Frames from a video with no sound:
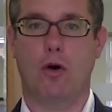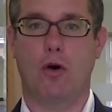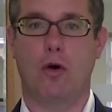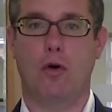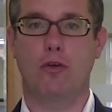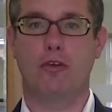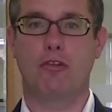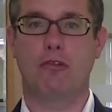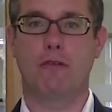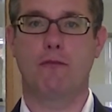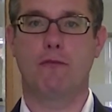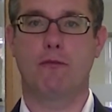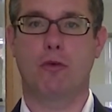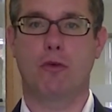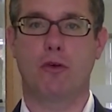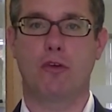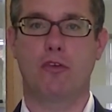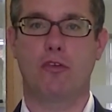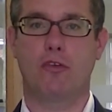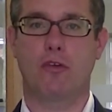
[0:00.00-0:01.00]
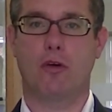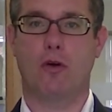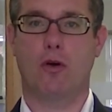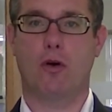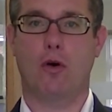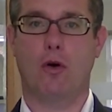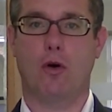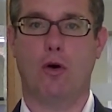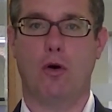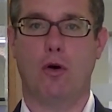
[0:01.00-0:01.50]
on your invoice,
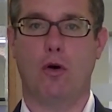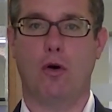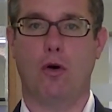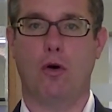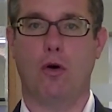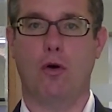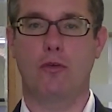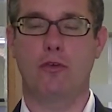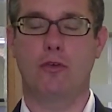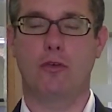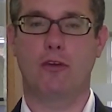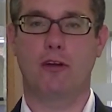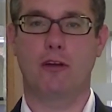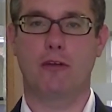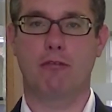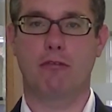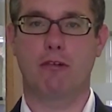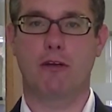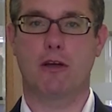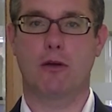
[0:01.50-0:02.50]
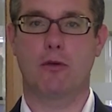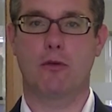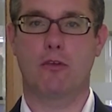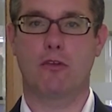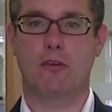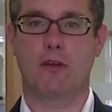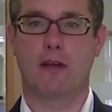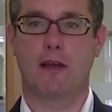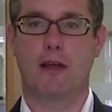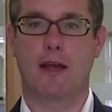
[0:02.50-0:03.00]
on your delivery
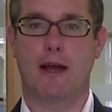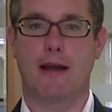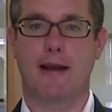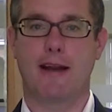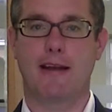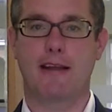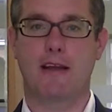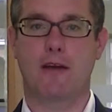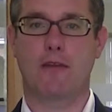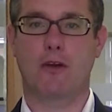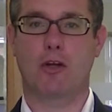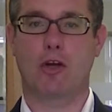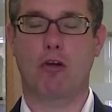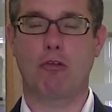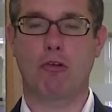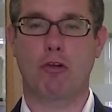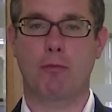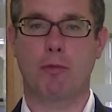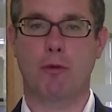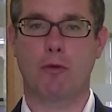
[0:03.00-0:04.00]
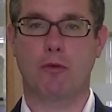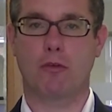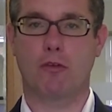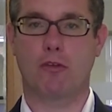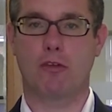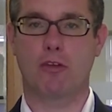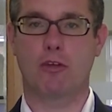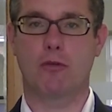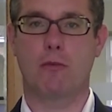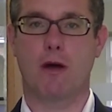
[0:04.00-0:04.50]
notes, and any other correspondence
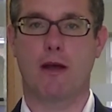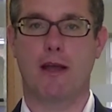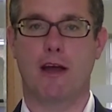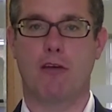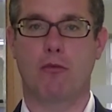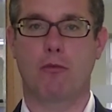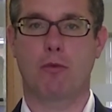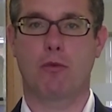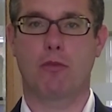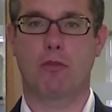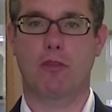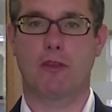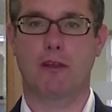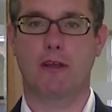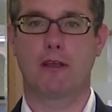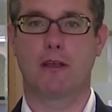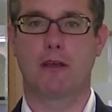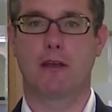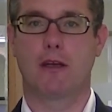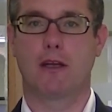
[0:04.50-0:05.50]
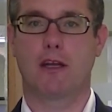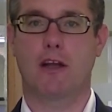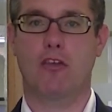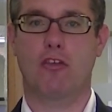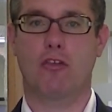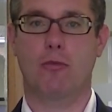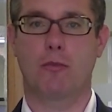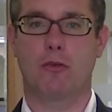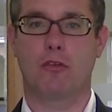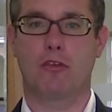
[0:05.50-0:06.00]
that you might have with the
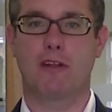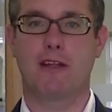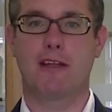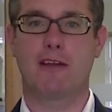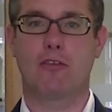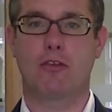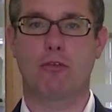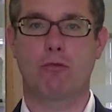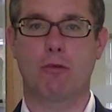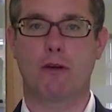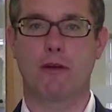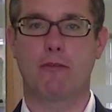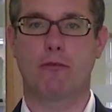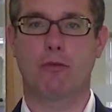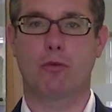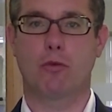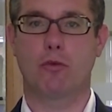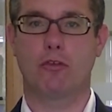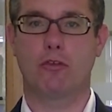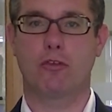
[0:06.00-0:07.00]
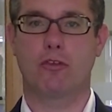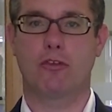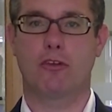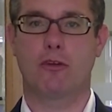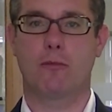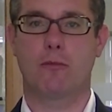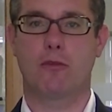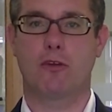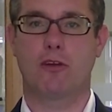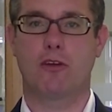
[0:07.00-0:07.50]
customers needs to reinforce your
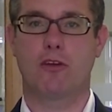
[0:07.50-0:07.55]
terms and